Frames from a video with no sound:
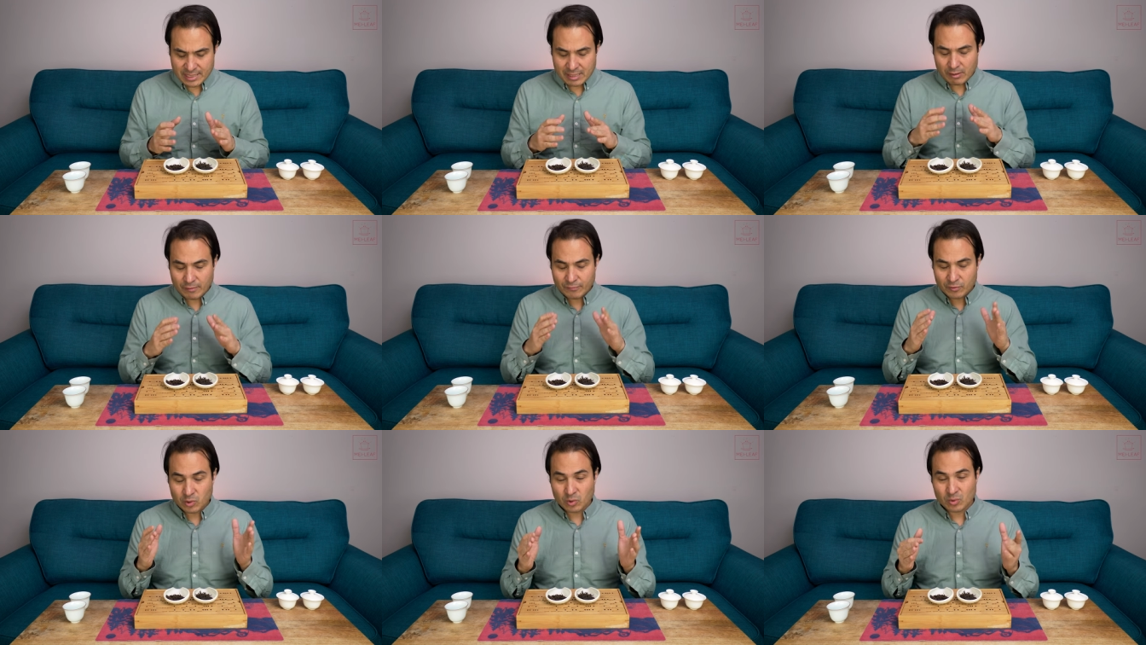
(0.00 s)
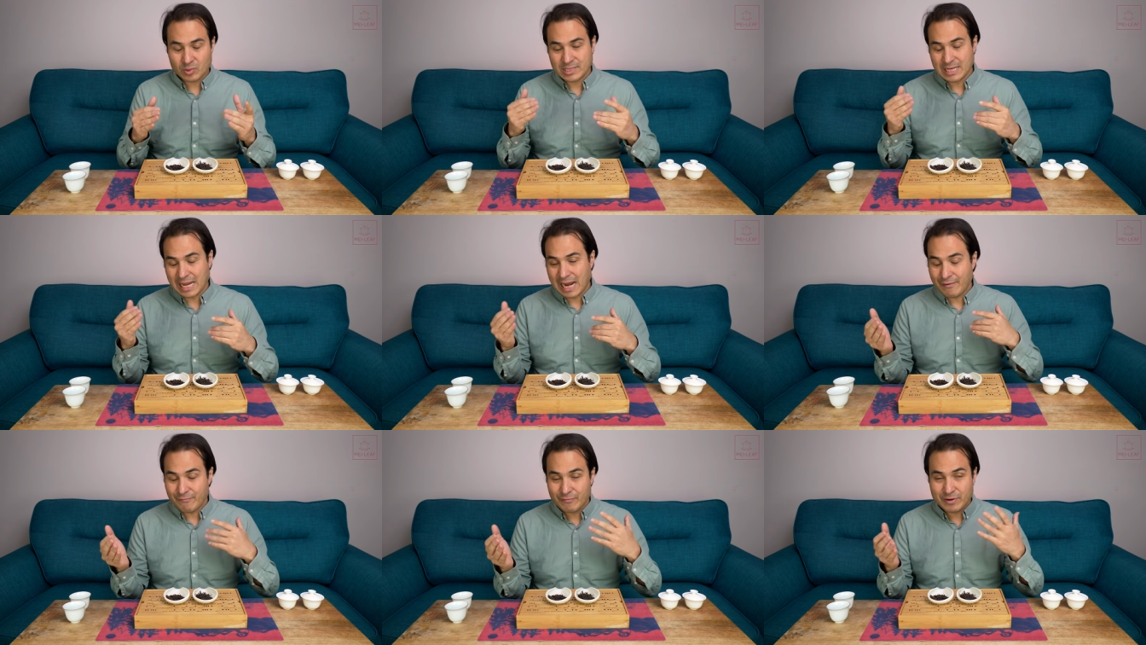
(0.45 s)
Now, of
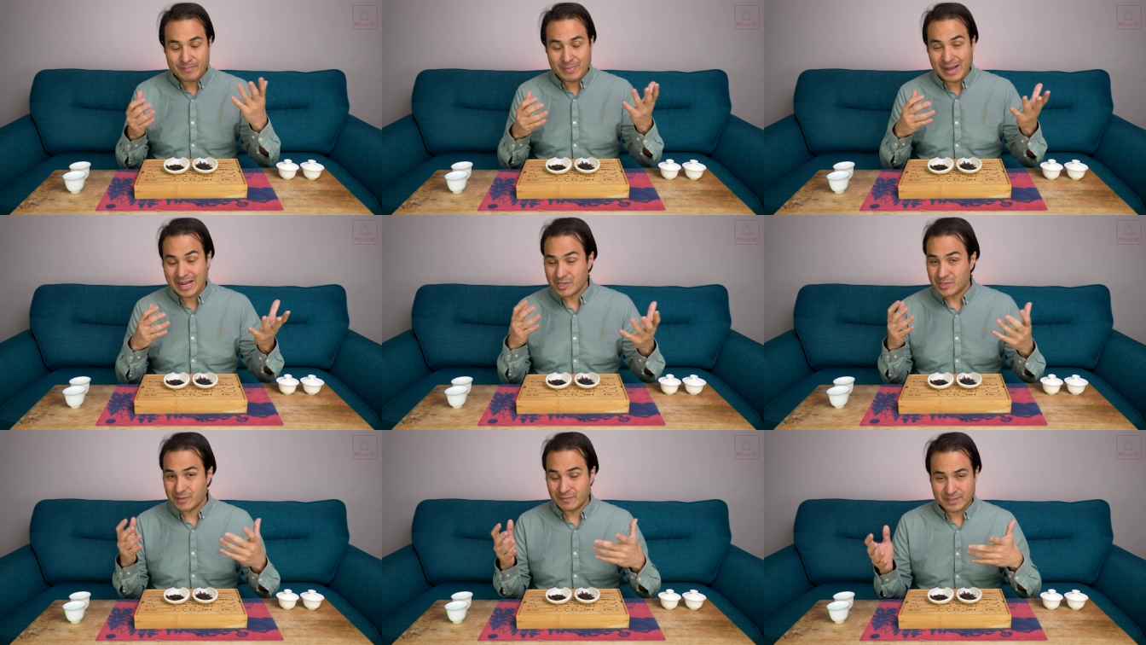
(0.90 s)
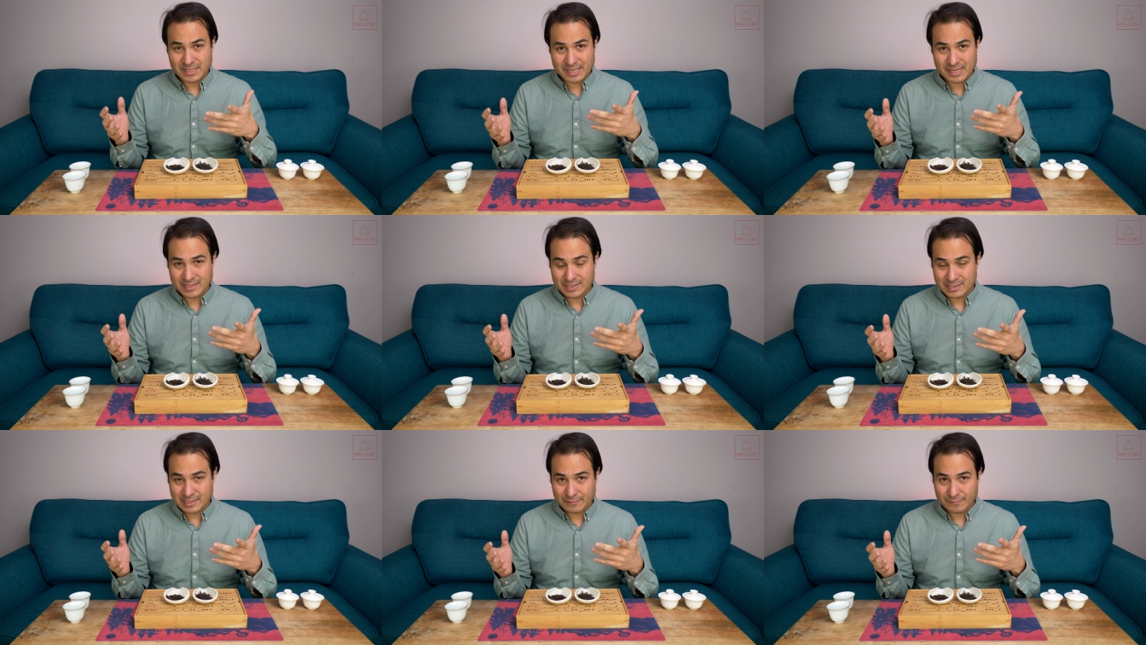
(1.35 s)
course, every batch of tea
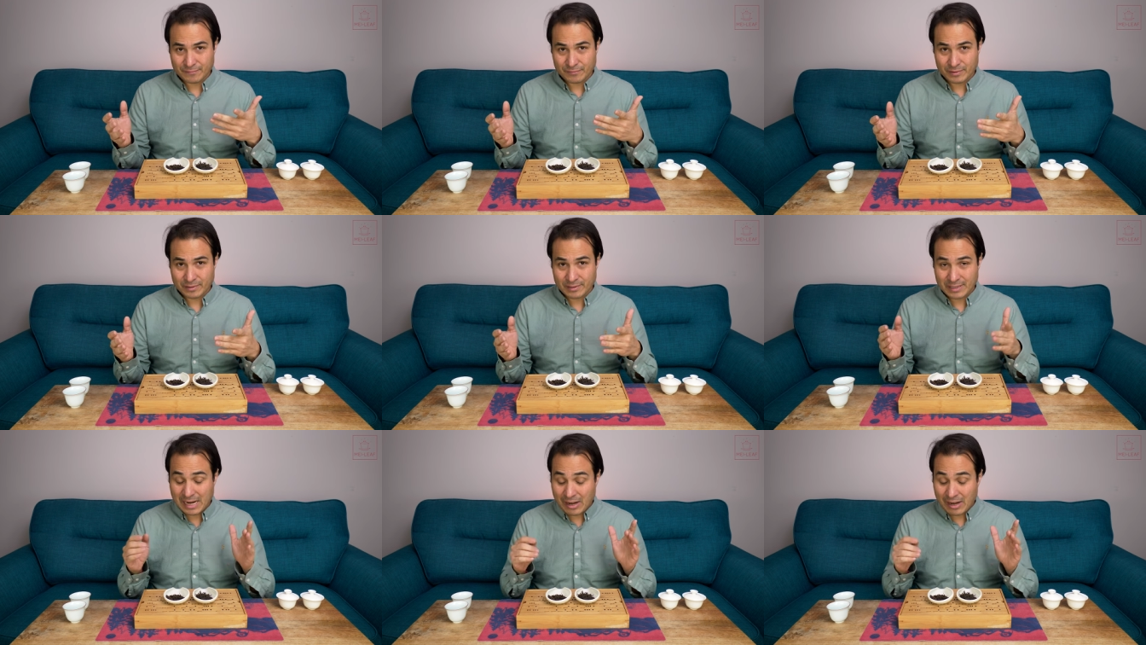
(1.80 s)
is different.